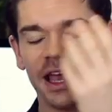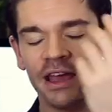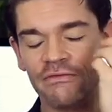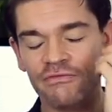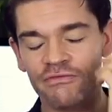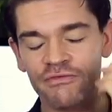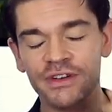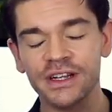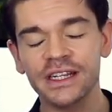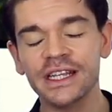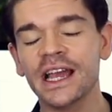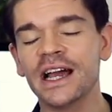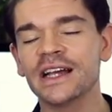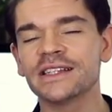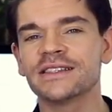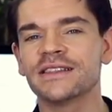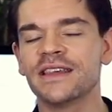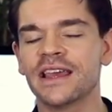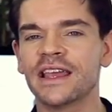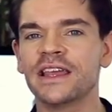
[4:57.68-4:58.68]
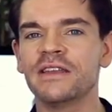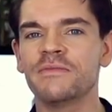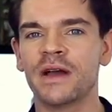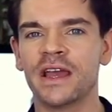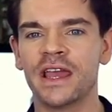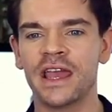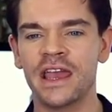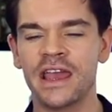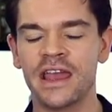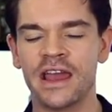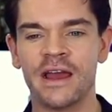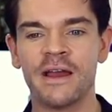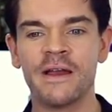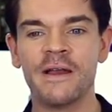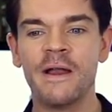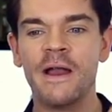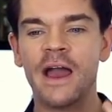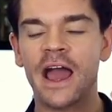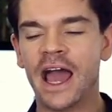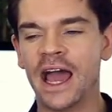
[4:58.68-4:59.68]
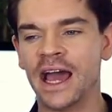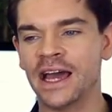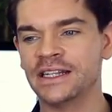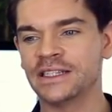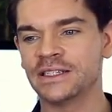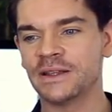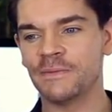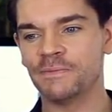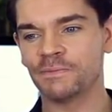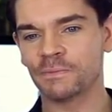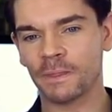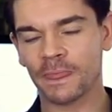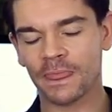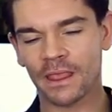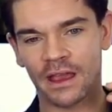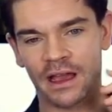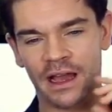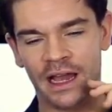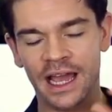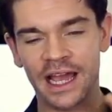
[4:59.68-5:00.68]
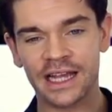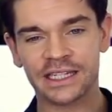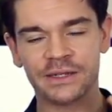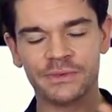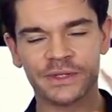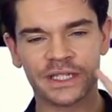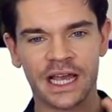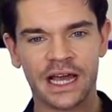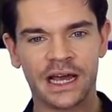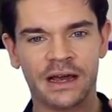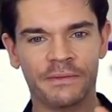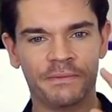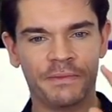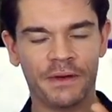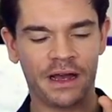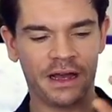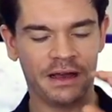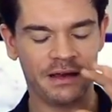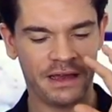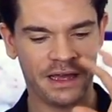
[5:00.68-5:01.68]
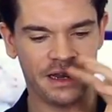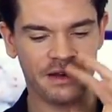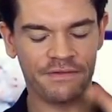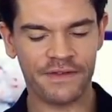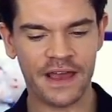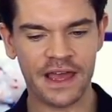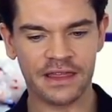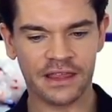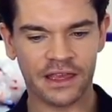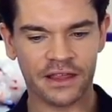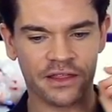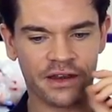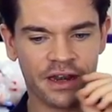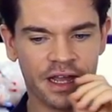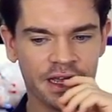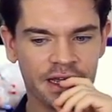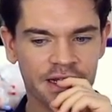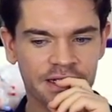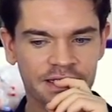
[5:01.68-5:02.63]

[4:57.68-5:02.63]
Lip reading: it really has thickened my hair. And I actually was at an event the other night